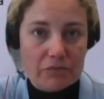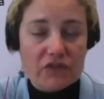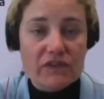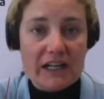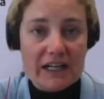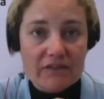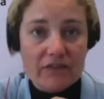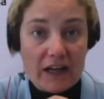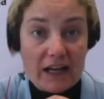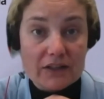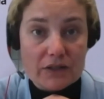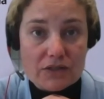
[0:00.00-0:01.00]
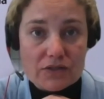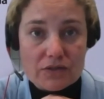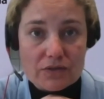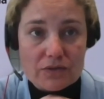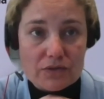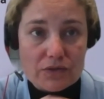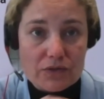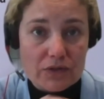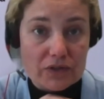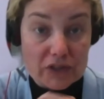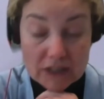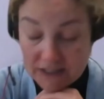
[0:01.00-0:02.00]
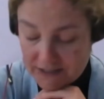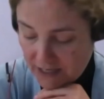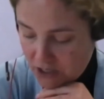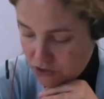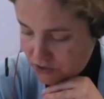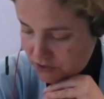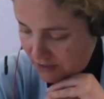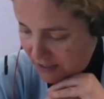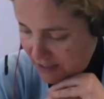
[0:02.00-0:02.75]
providing value to your organization.